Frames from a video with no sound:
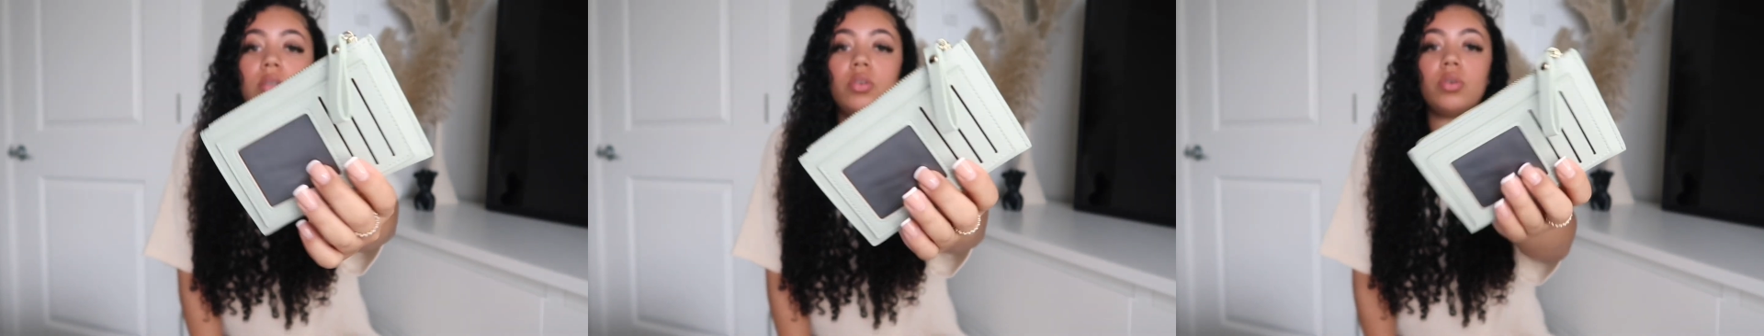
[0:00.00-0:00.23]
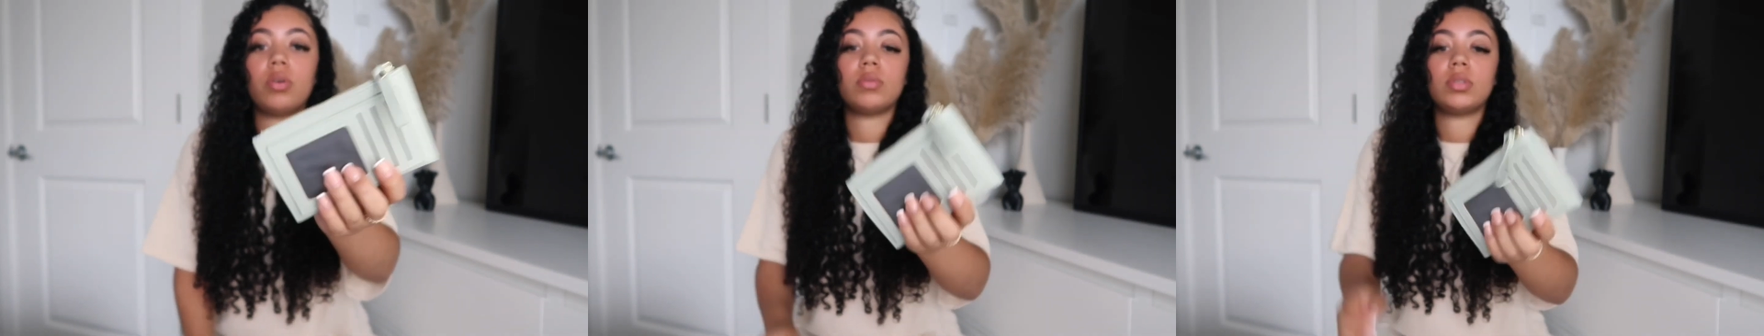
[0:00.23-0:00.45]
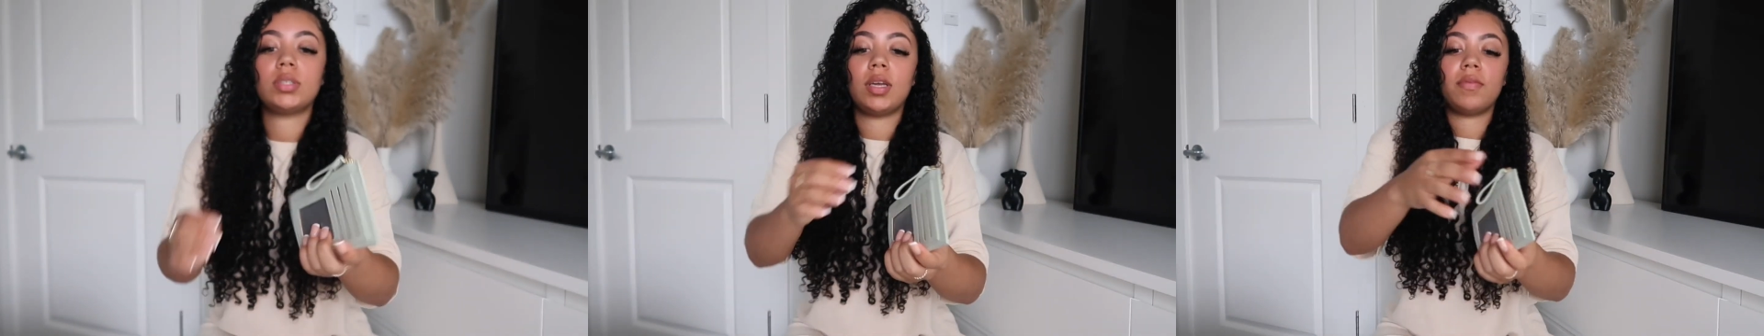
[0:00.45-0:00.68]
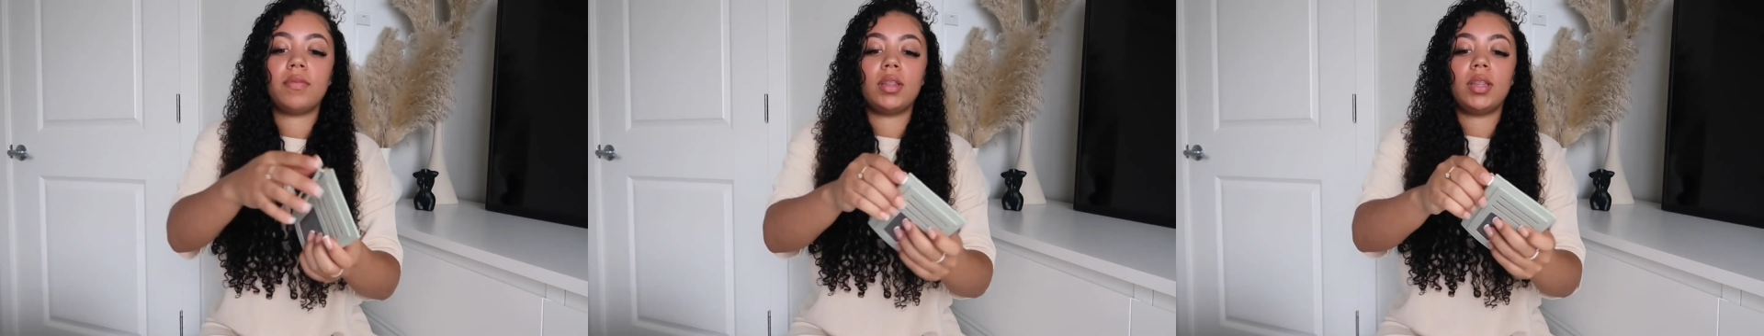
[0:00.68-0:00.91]
you know,
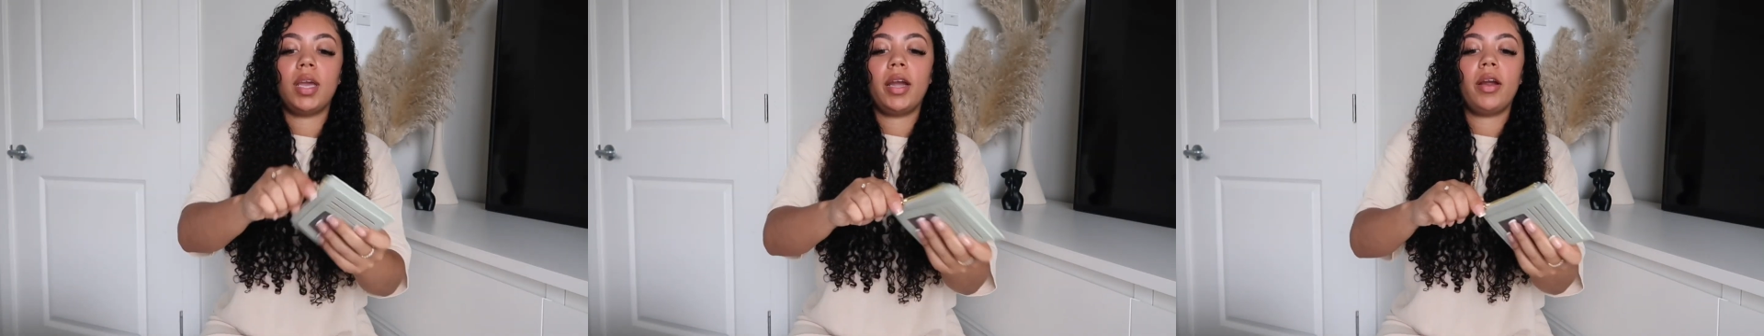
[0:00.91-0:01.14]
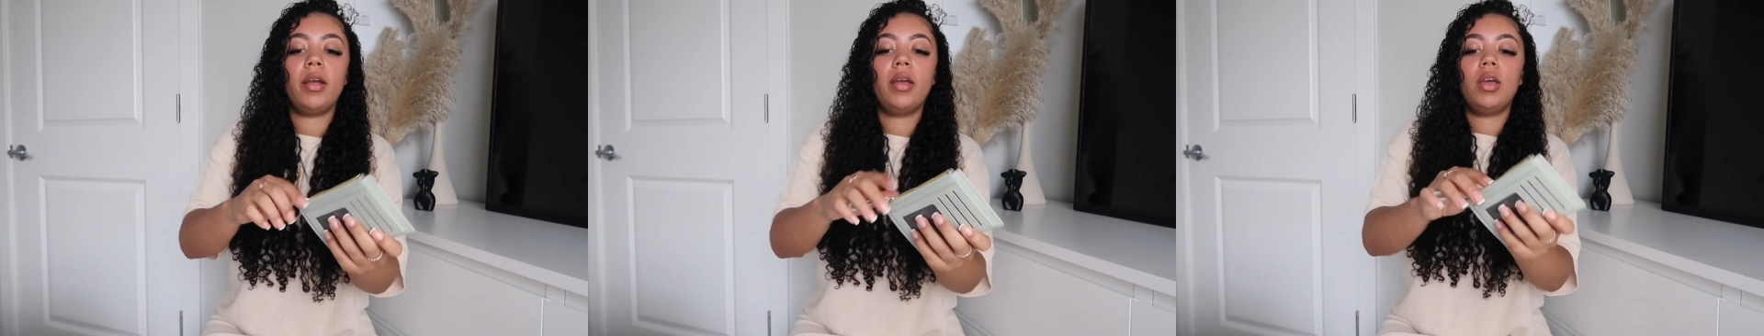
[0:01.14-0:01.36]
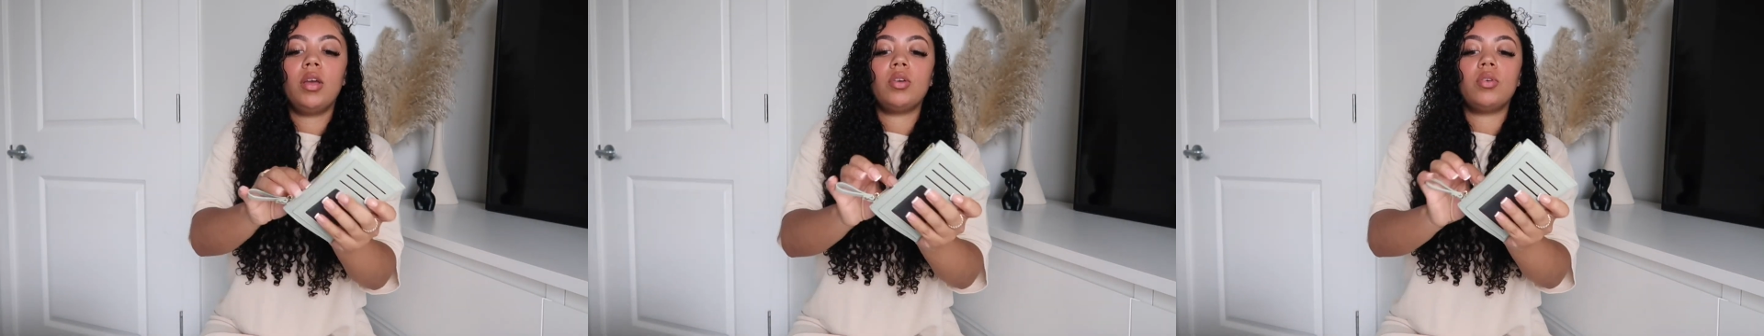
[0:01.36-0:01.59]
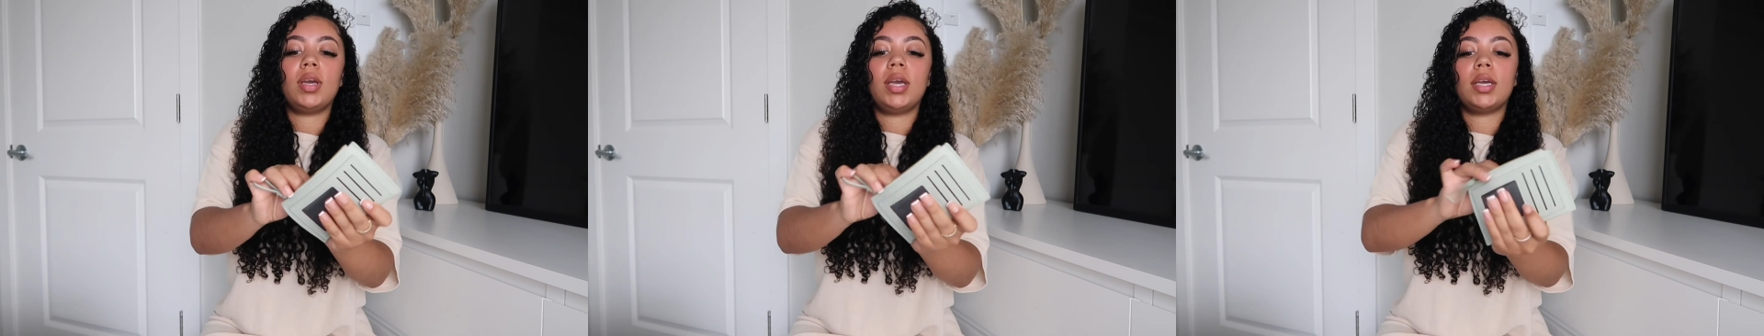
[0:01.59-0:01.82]
stuff in there.
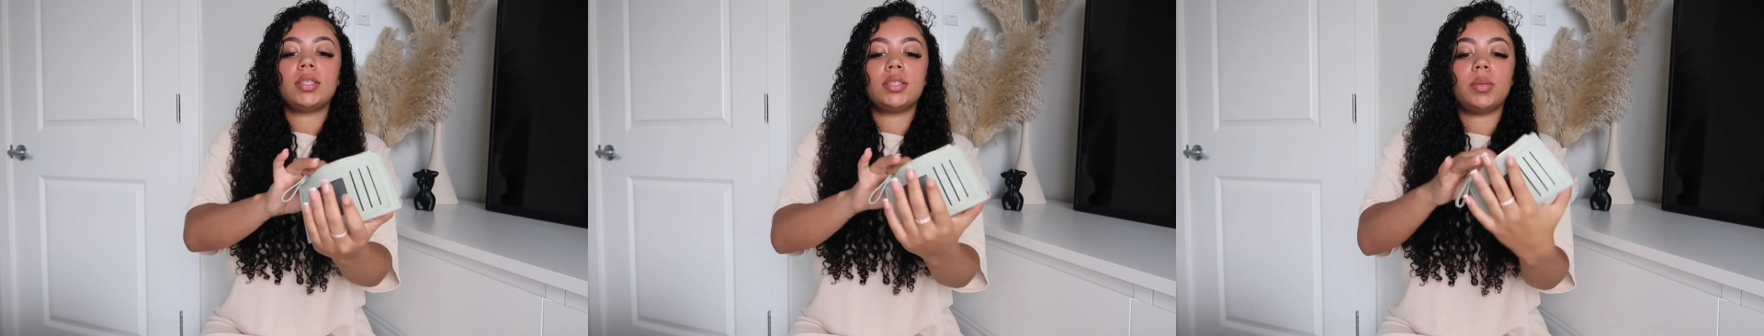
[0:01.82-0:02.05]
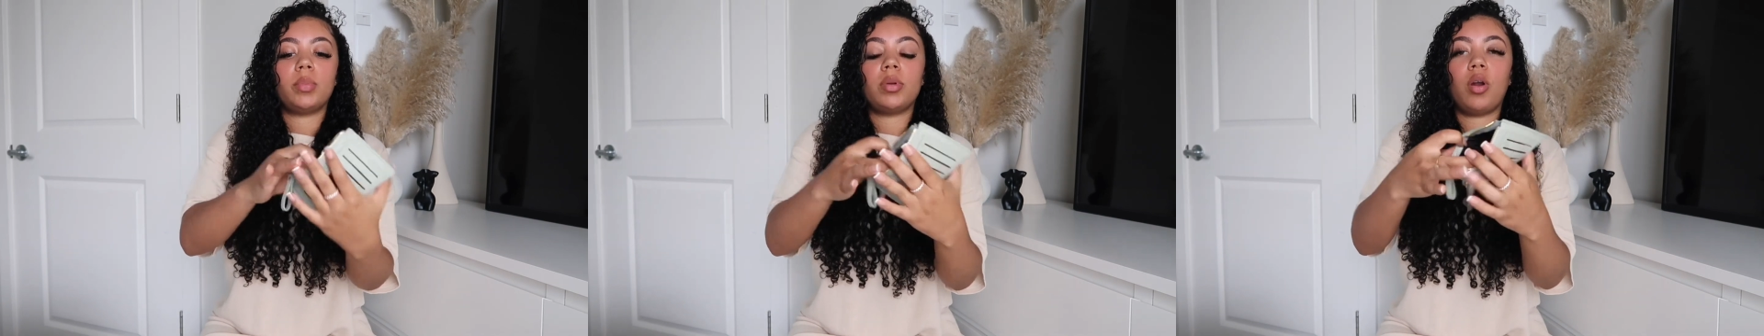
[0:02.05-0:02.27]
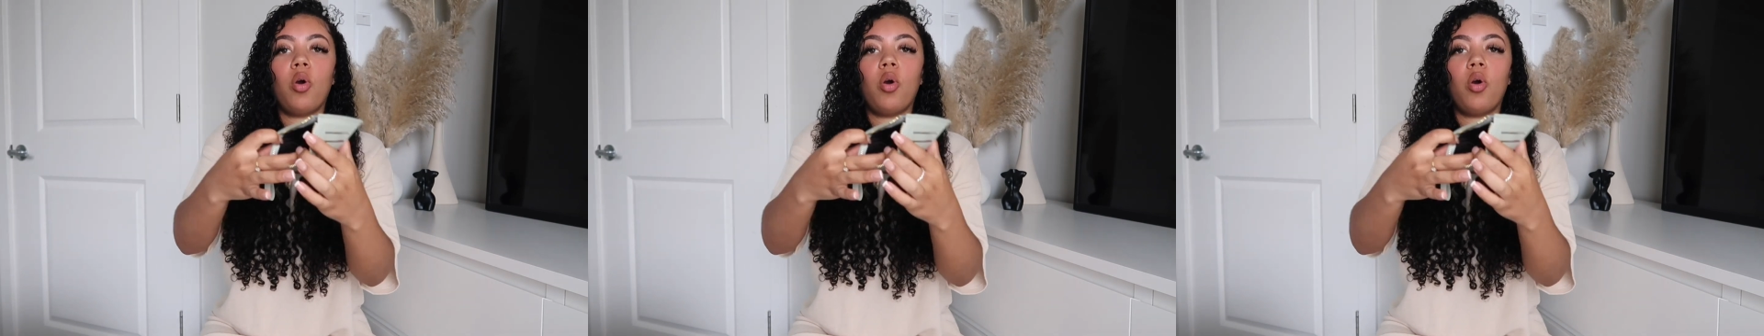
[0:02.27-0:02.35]
You can zip it